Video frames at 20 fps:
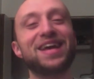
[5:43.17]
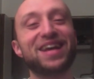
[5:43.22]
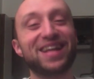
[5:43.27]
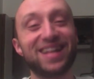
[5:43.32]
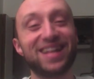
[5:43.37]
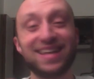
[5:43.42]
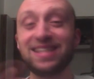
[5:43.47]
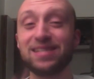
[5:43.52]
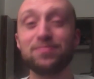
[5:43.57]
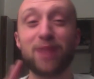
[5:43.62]

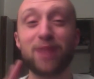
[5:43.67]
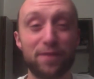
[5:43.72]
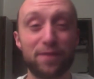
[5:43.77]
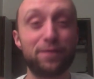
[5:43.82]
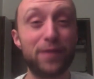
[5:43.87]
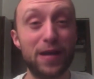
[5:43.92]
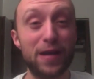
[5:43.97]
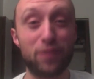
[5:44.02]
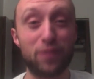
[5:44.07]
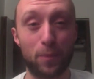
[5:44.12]
is my
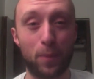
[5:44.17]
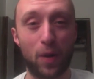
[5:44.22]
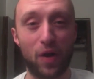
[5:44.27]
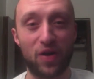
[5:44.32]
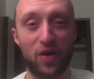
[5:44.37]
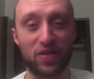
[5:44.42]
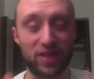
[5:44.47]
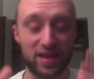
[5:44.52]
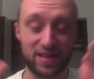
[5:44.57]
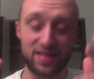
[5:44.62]
favorite
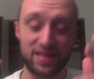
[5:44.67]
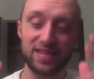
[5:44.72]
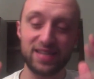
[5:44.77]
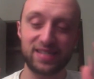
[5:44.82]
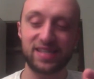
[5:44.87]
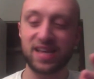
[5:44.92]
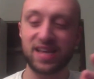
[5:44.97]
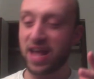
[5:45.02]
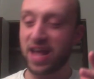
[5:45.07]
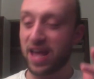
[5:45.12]
part. Like, this